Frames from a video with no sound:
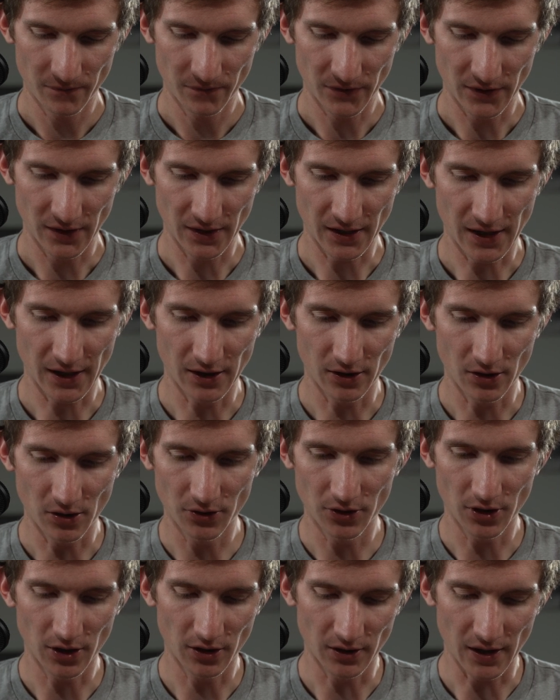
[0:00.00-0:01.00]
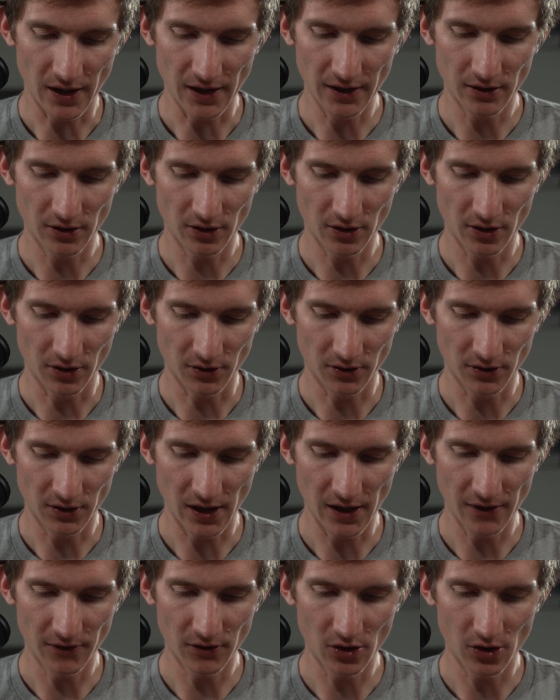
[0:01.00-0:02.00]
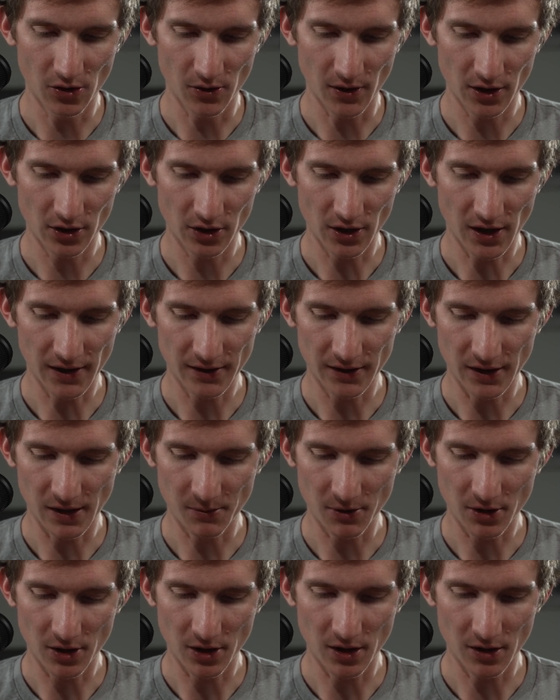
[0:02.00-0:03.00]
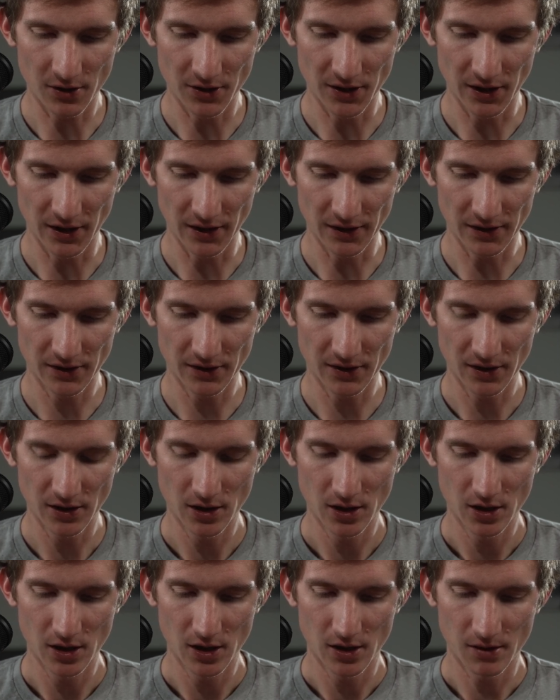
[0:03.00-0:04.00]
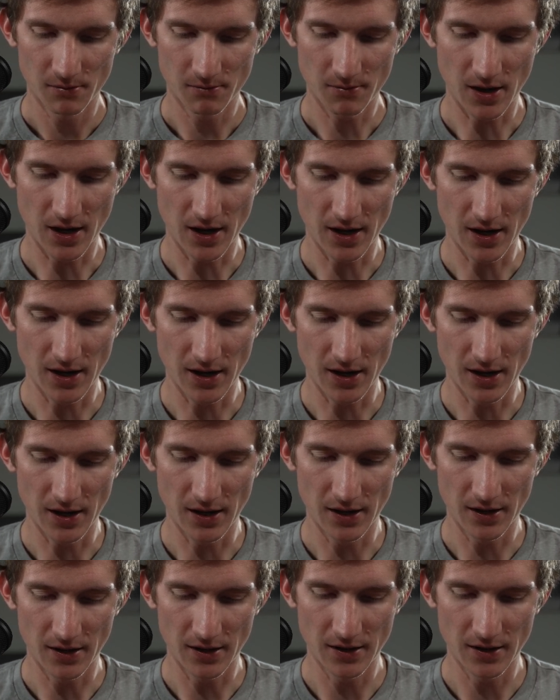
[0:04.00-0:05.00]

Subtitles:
and it kind of loads all your lights, and you go save to quick shots. I'm gonna call this my